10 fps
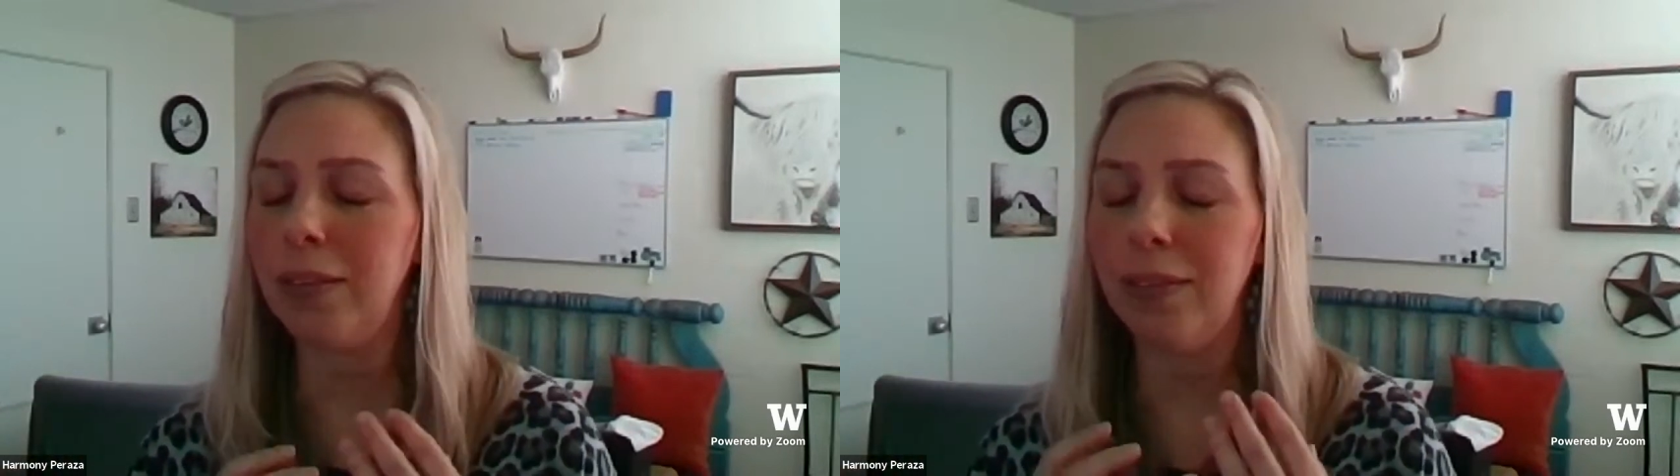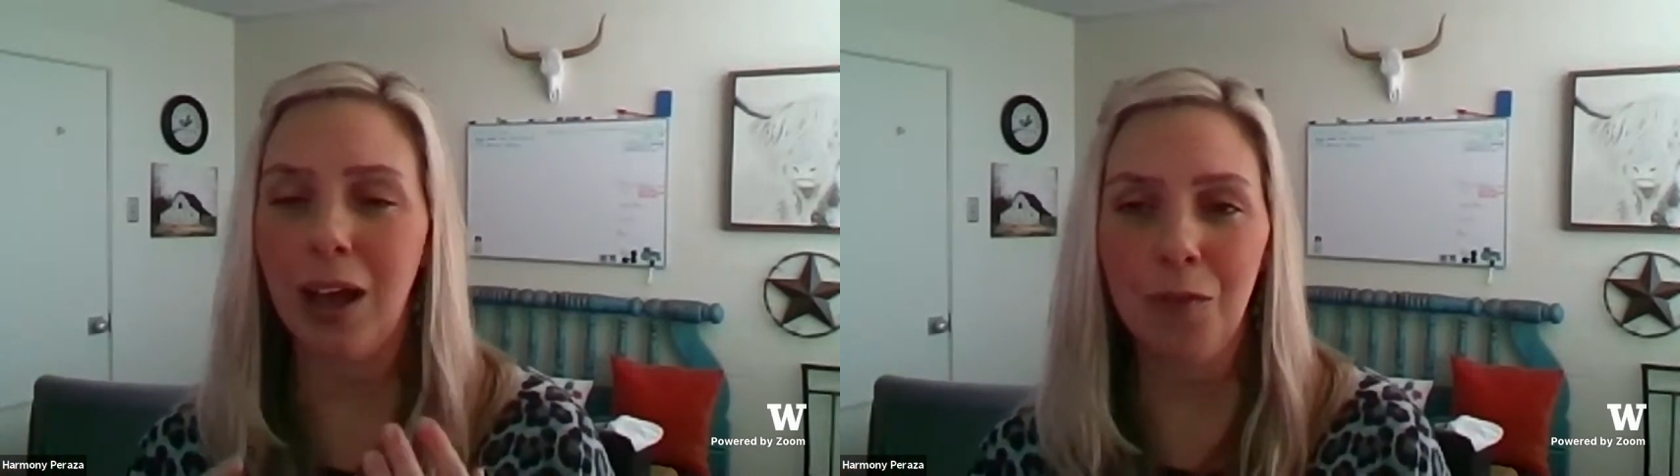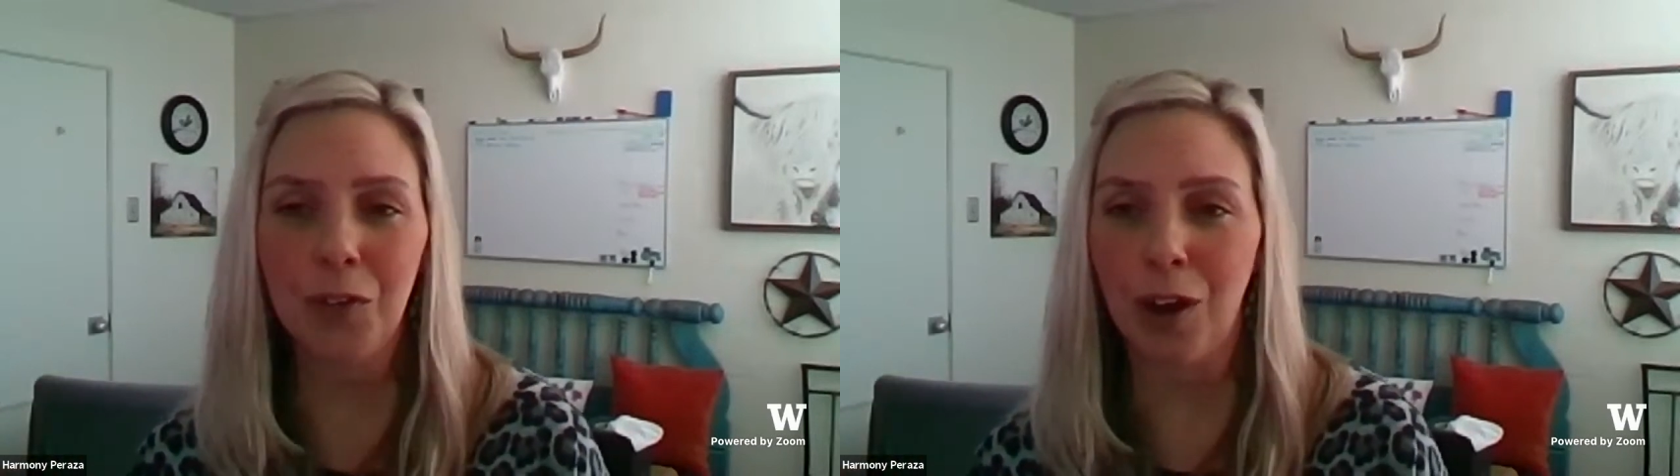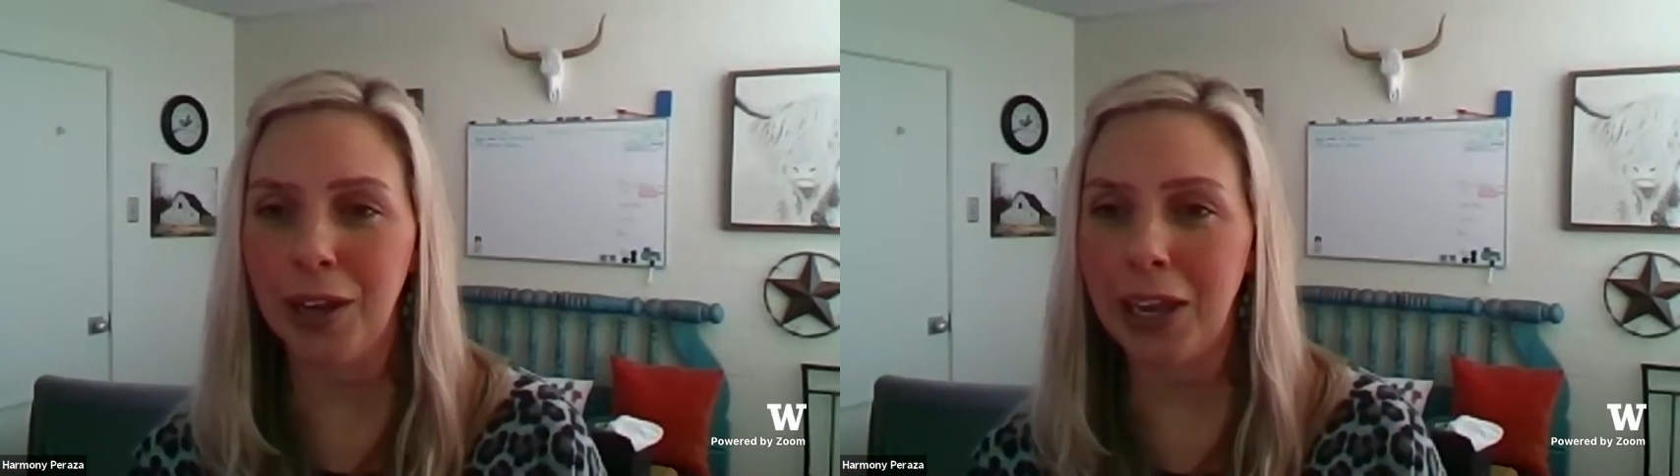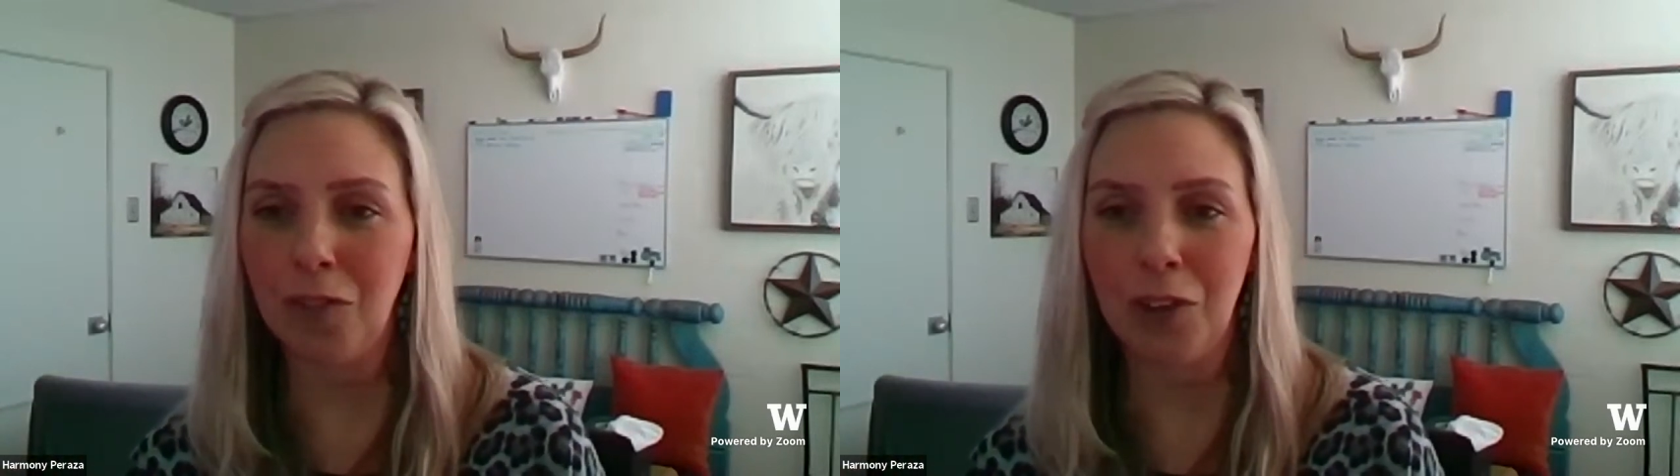We love
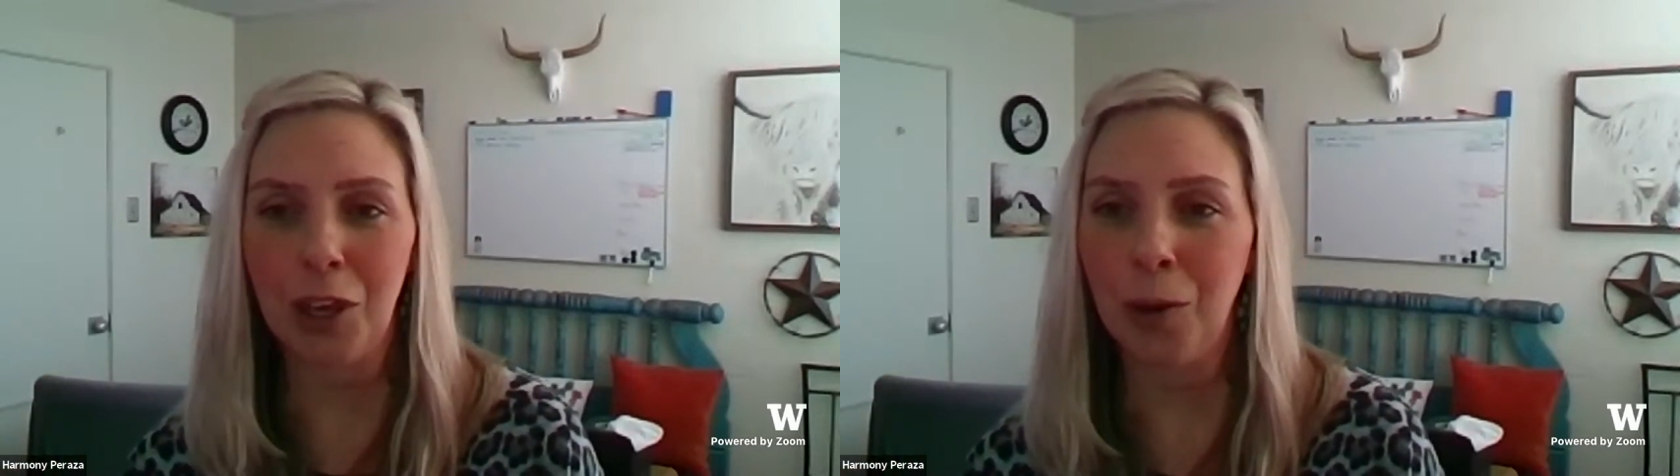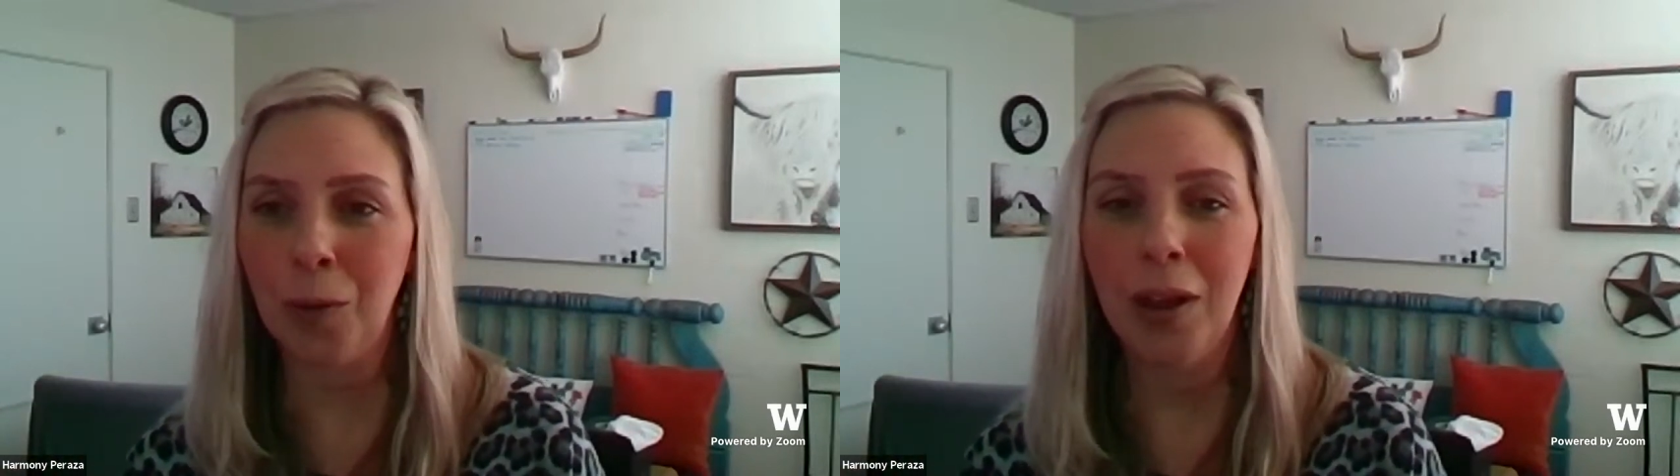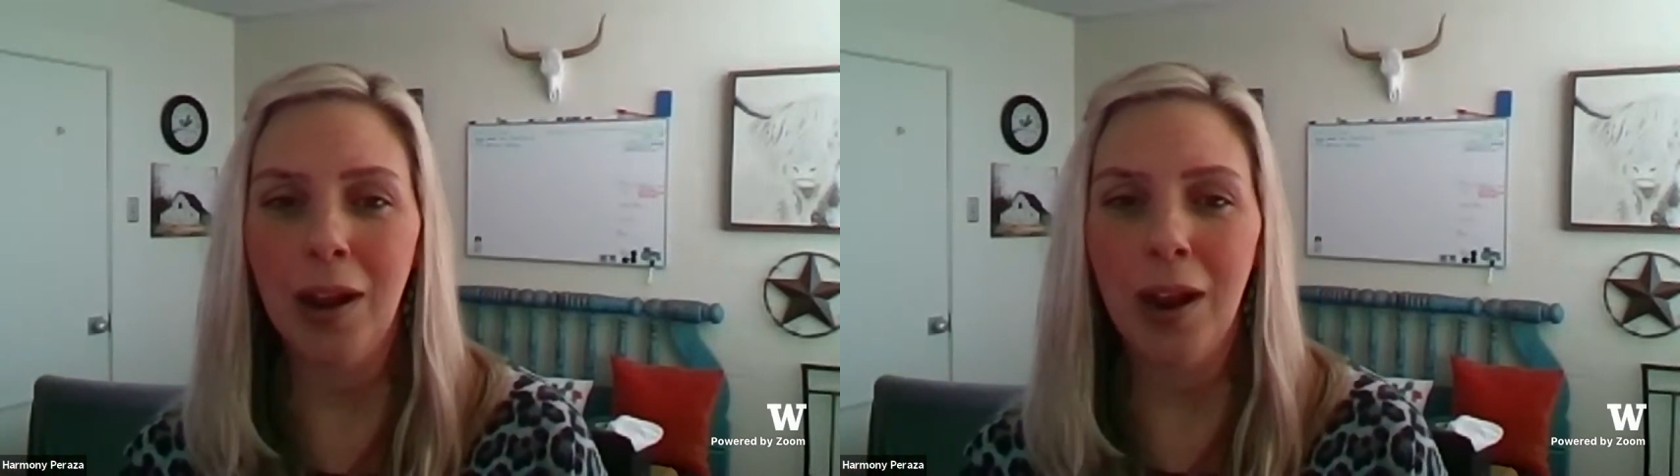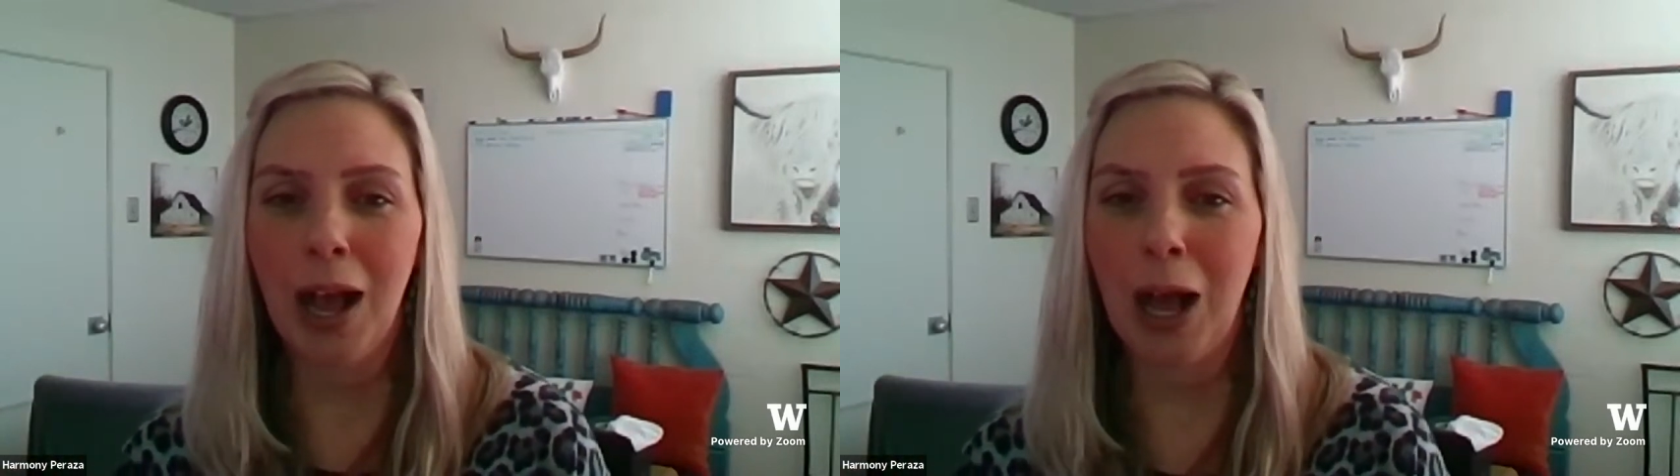talking to you,